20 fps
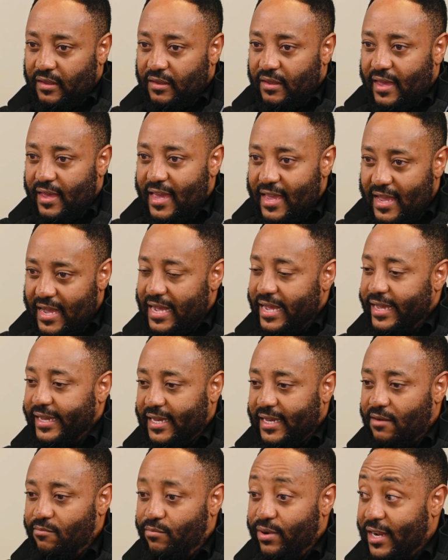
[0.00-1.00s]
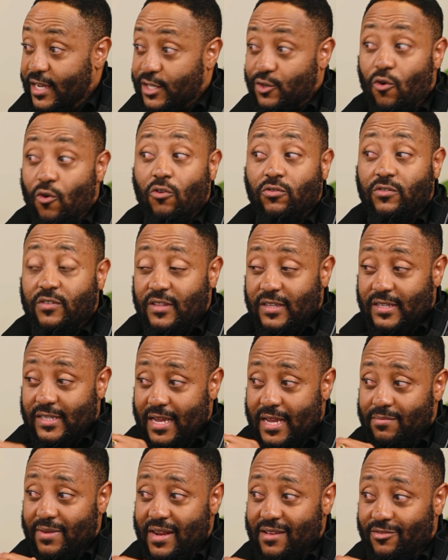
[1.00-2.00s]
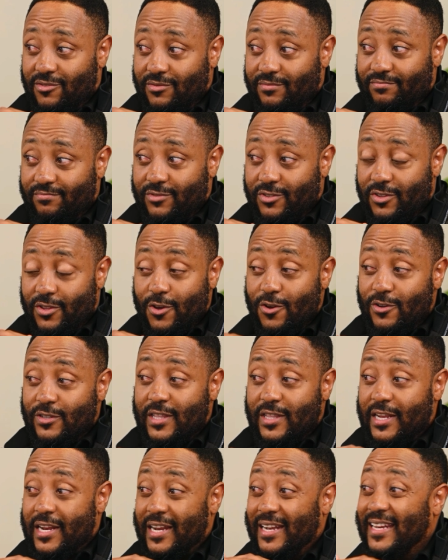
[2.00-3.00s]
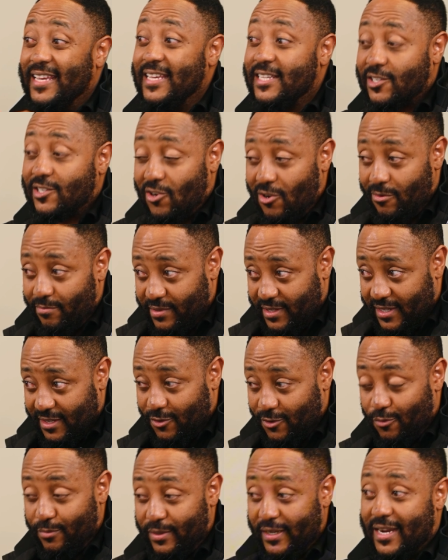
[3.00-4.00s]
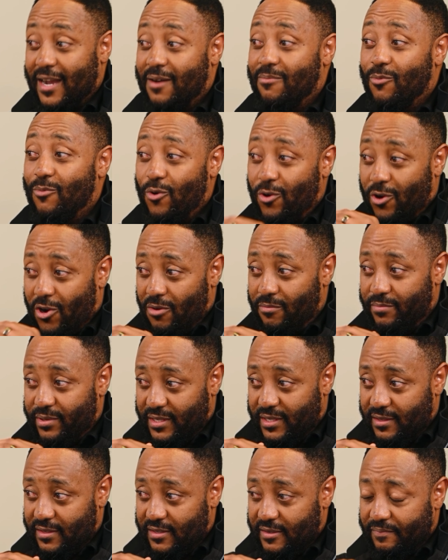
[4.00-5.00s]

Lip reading: AI can bring us all to the same level. So those that are least competent will become more competent.